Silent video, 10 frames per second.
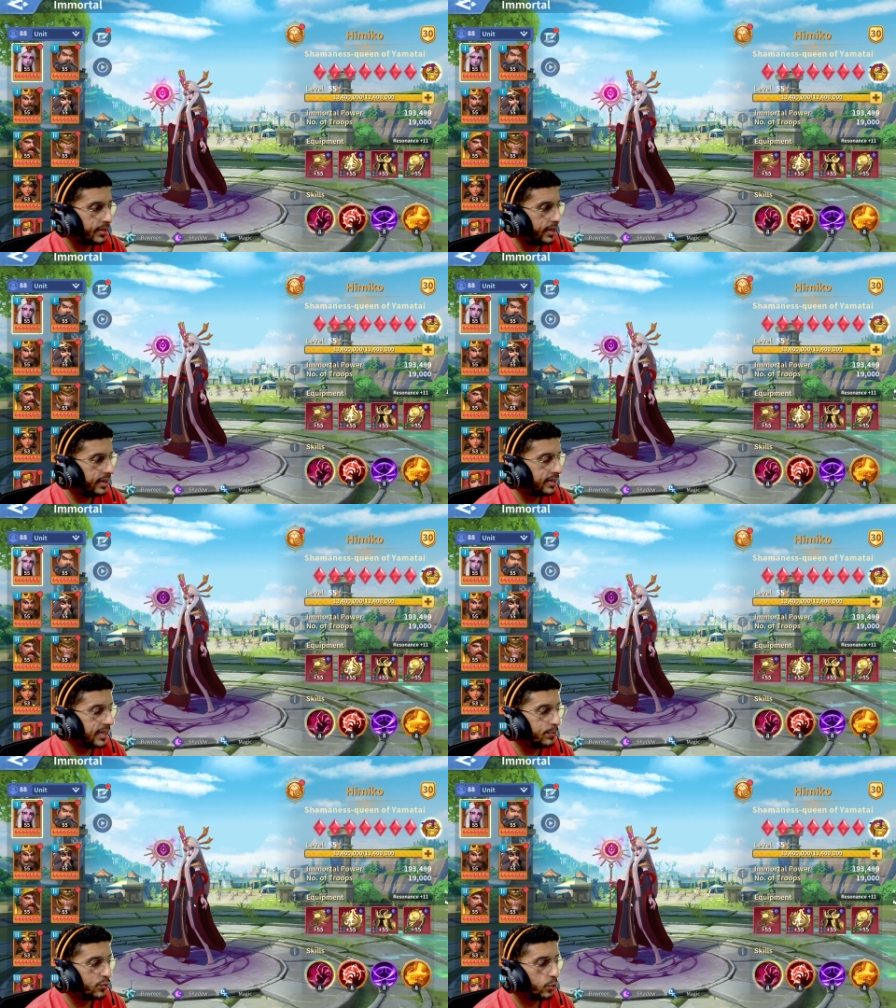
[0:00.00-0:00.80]

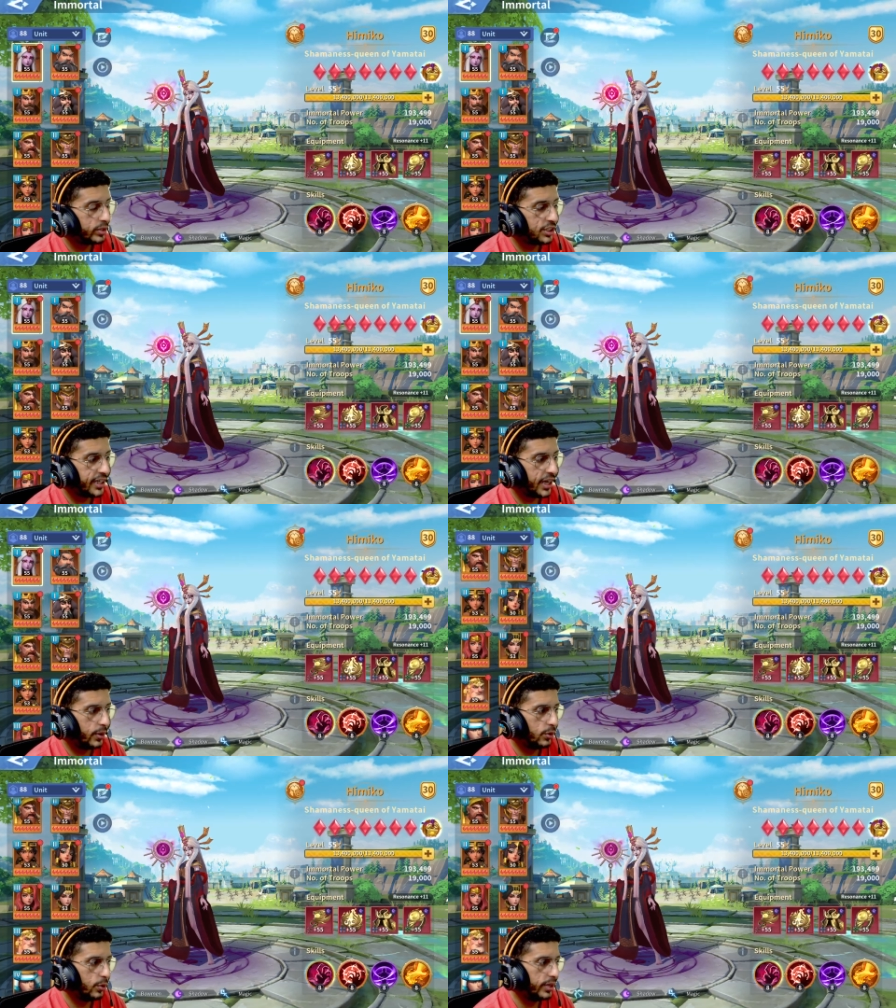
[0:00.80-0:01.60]
except for the Shadow
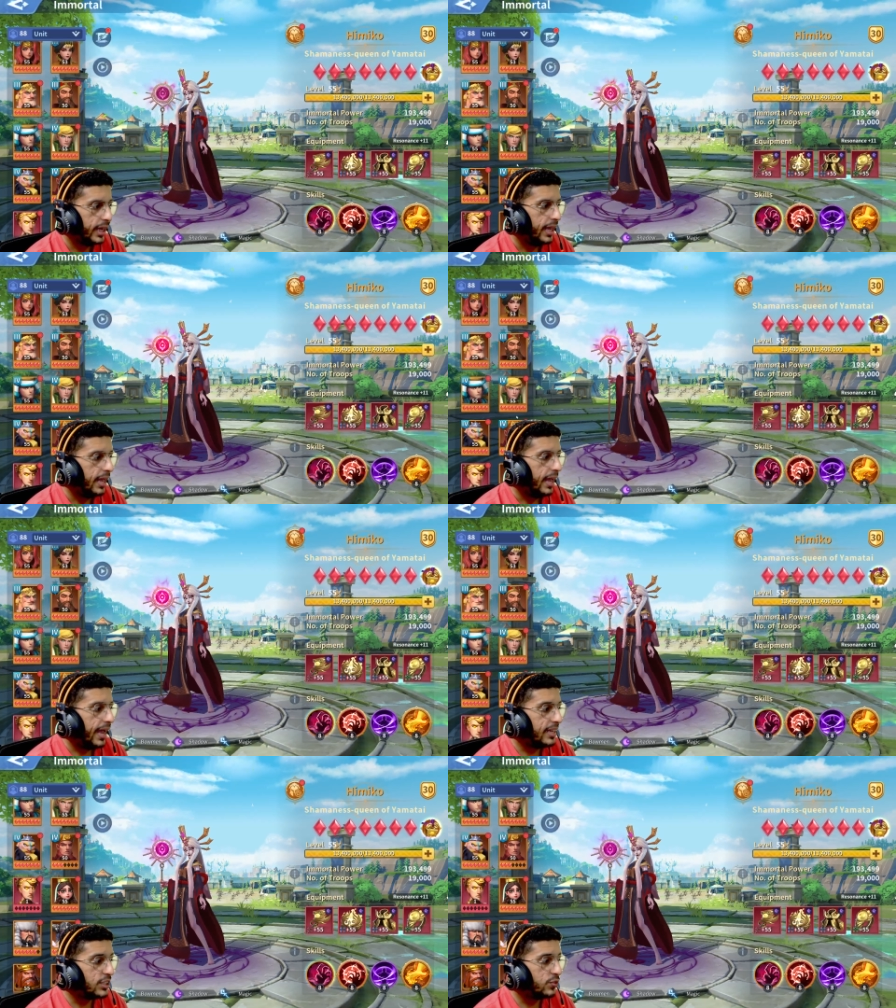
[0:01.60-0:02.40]
Unholy. As